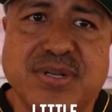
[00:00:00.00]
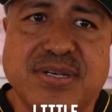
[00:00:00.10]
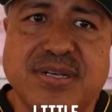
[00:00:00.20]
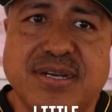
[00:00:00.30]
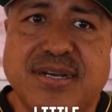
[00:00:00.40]

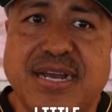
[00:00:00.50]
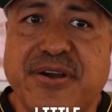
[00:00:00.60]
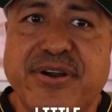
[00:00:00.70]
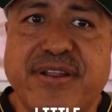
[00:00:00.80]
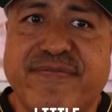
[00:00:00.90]
and I
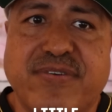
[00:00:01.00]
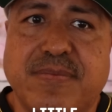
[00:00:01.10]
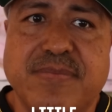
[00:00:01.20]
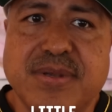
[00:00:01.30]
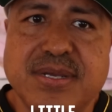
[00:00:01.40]
heard it
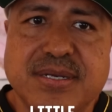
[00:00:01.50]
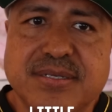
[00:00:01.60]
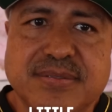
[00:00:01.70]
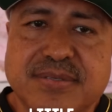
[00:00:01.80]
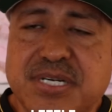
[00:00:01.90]
from
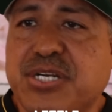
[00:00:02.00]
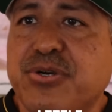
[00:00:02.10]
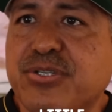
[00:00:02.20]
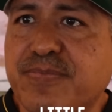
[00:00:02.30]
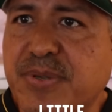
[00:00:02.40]

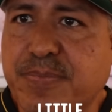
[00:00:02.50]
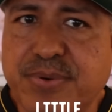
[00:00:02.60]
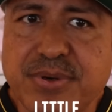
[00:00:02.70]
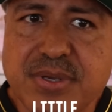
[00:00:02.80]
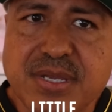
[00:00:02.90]
hundreds of people,